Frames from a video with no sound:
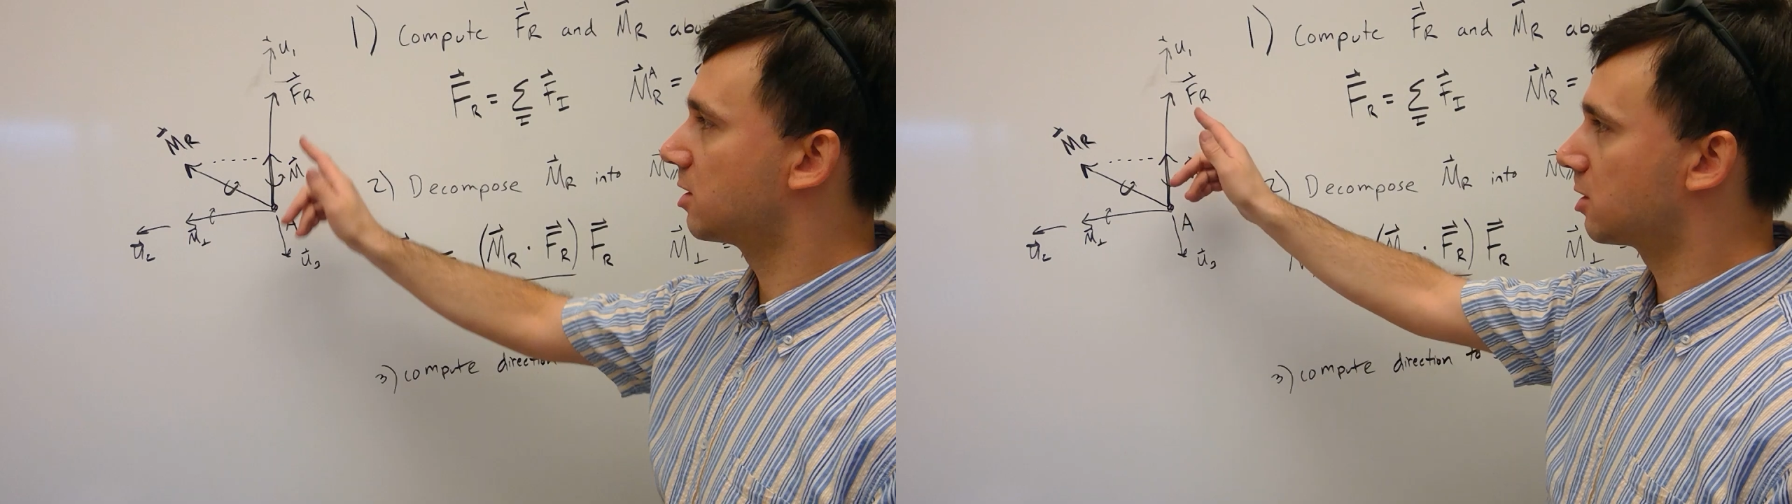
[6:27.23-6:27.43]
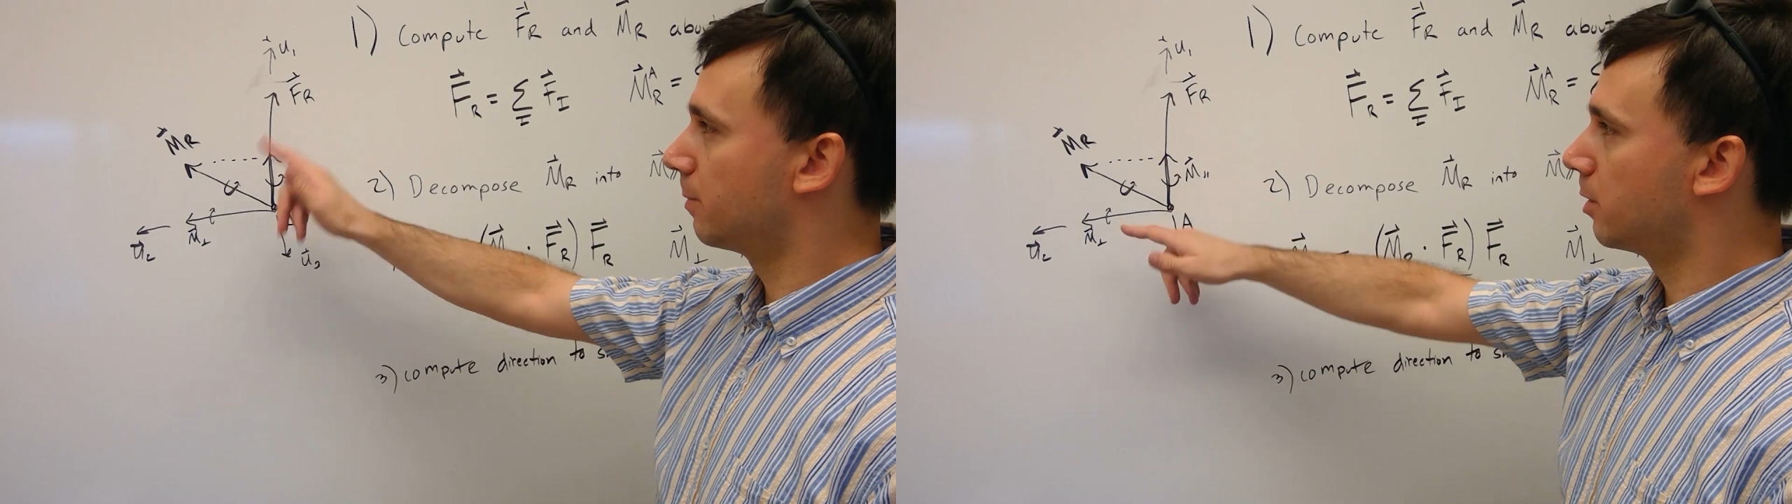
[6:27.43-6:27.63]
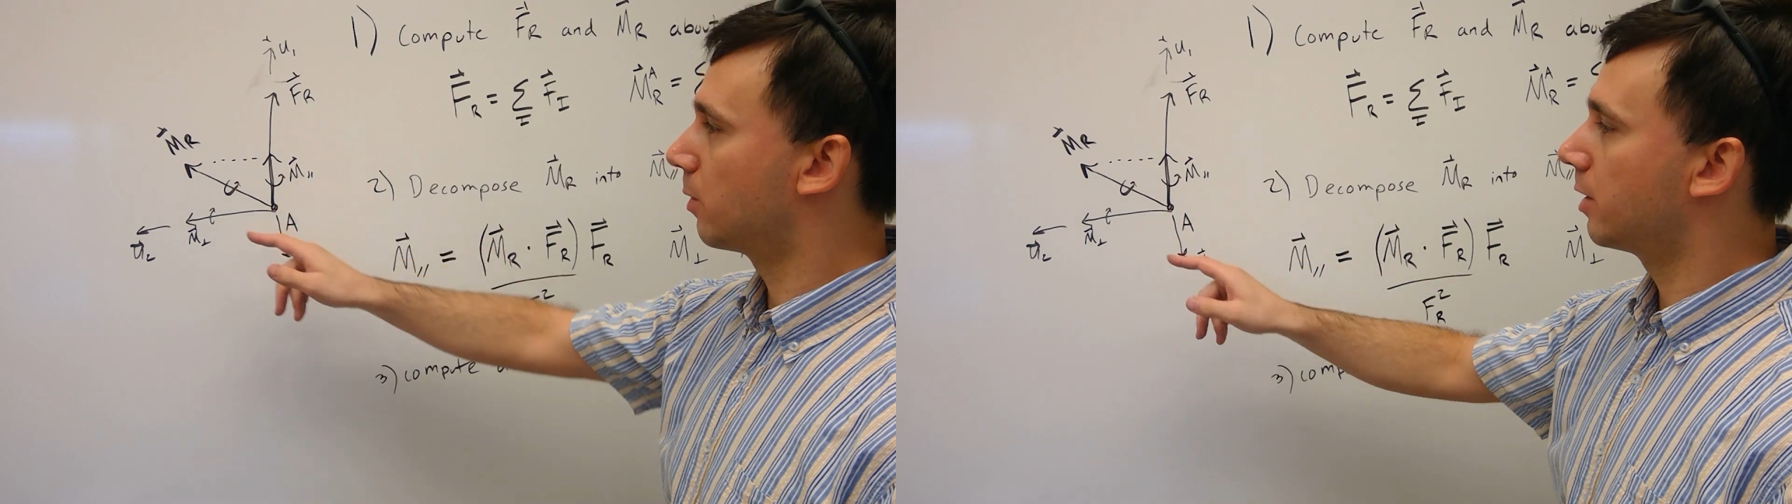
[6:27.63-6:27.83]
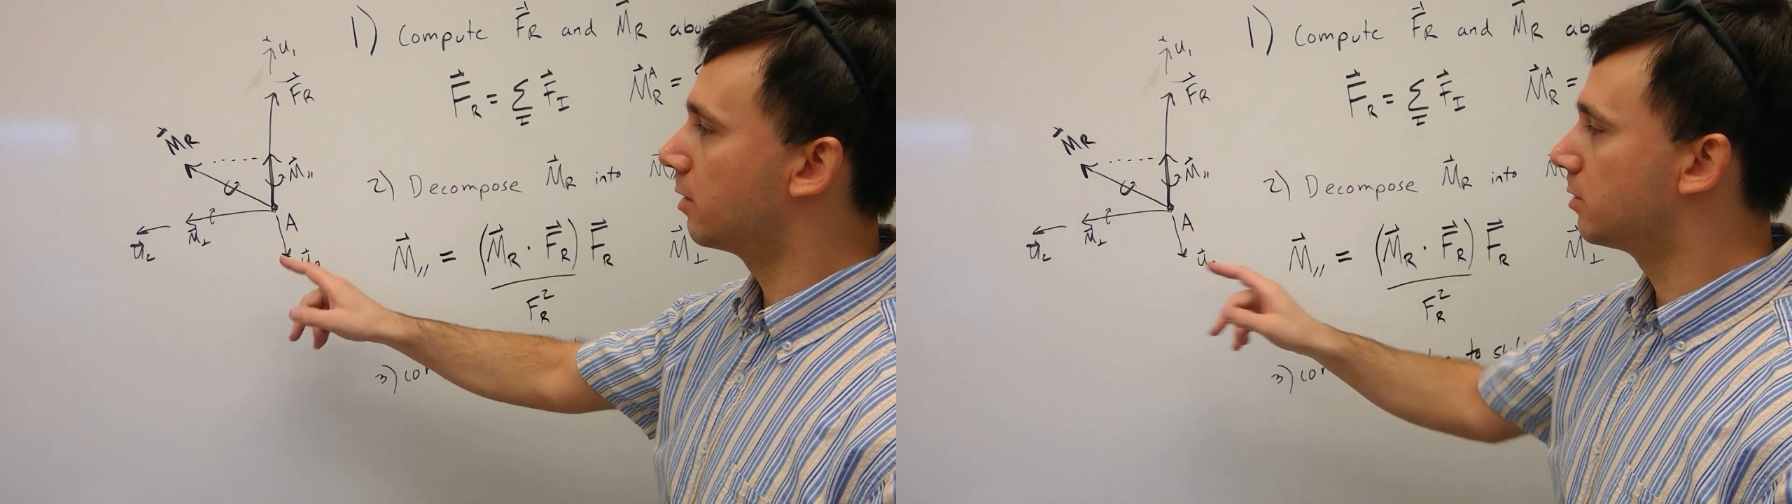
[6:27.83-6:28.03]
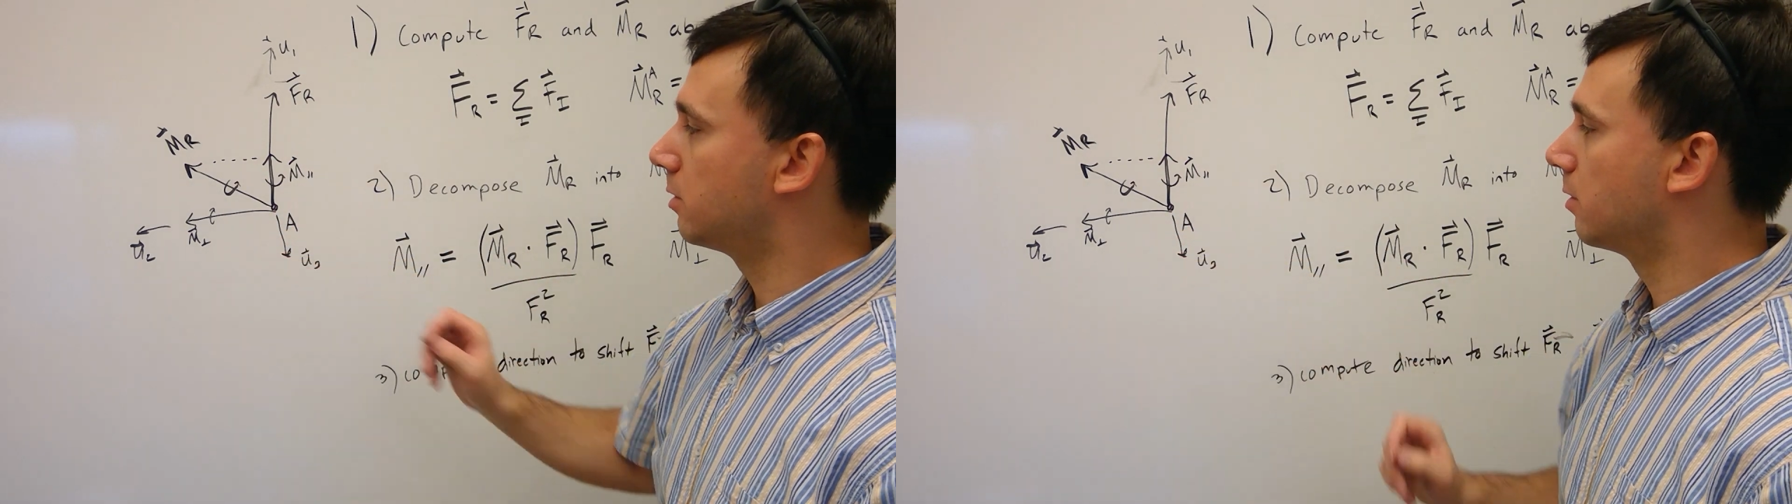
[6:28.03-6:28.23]
system, u1,
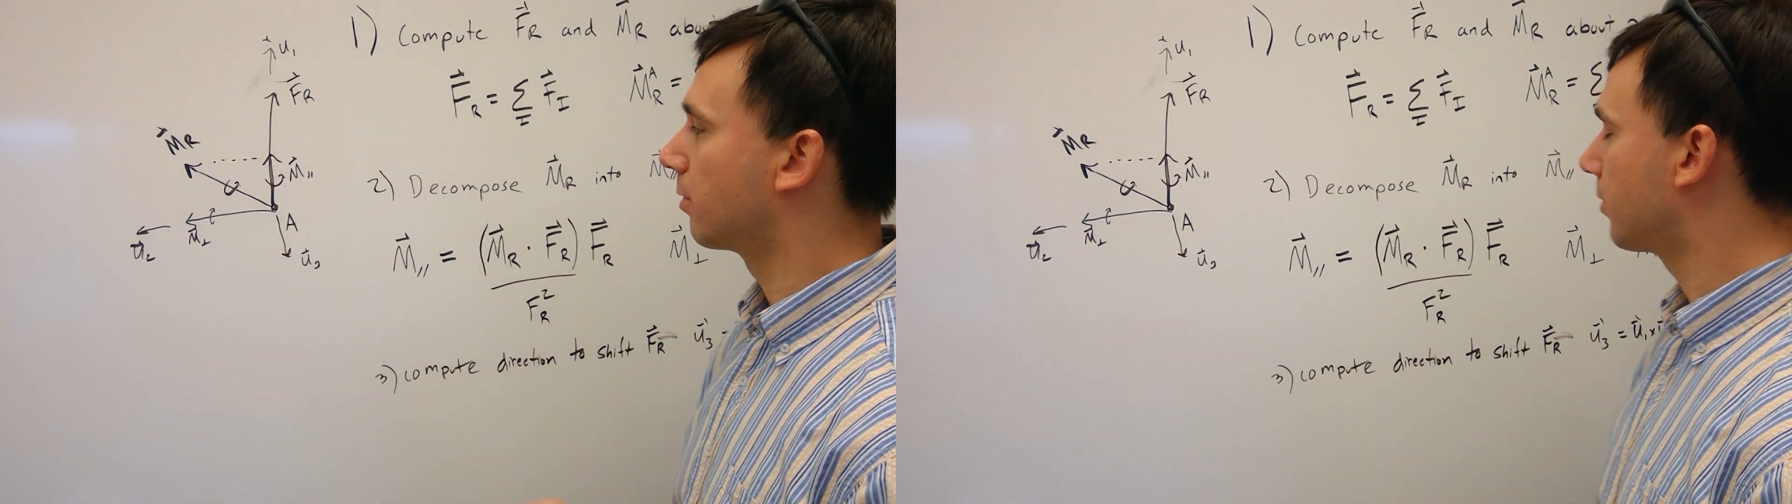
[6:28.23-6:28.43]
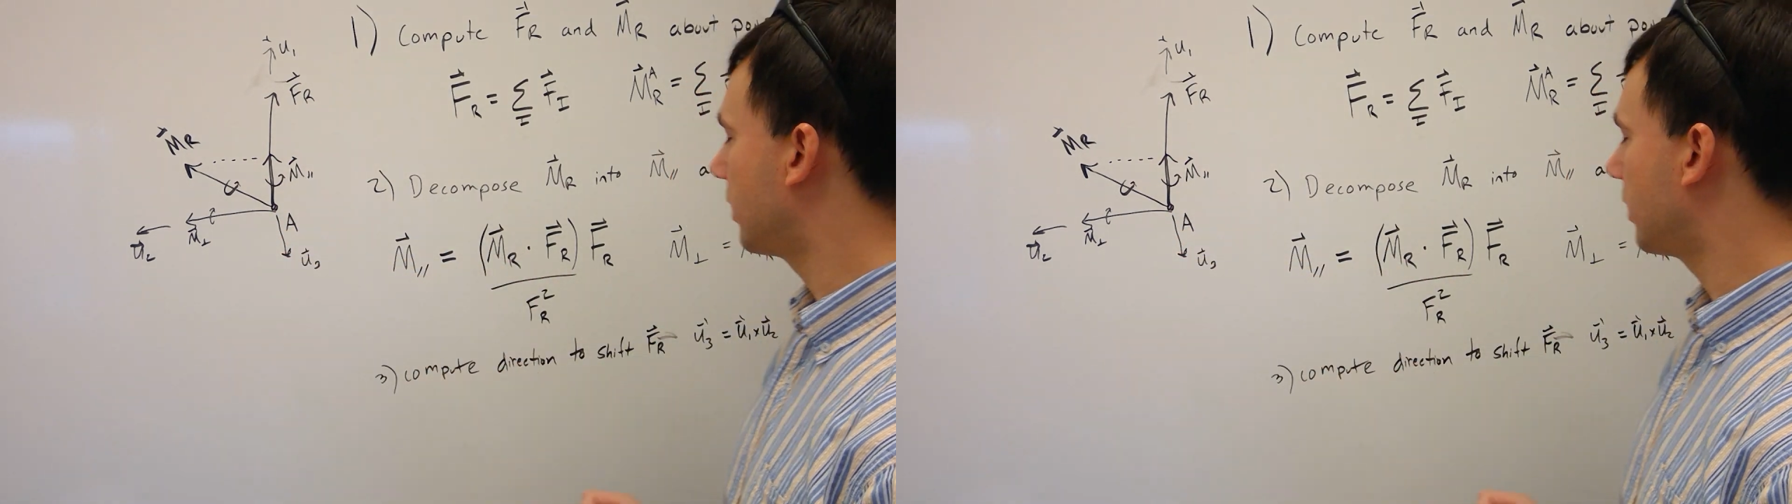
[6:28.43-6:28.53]
u2,